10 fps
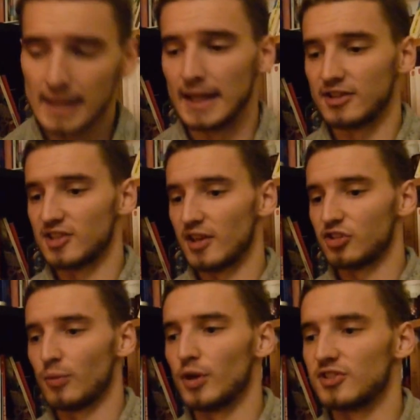Let's say
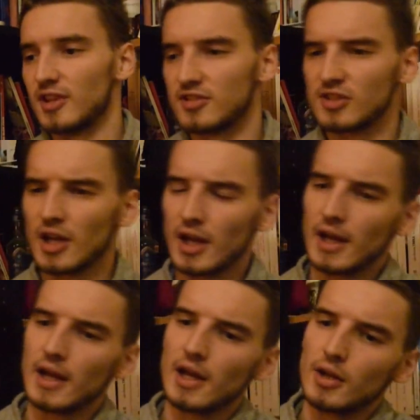someone says,
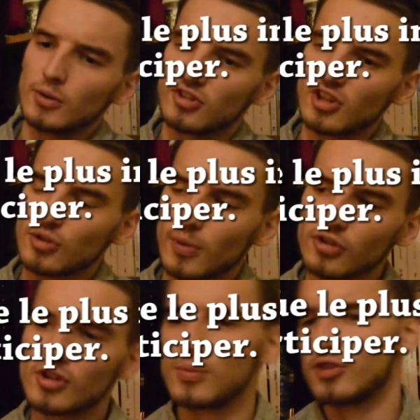tu sais, je
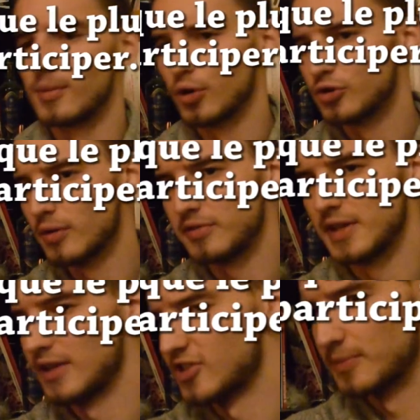pense que le plus important au final, c'est de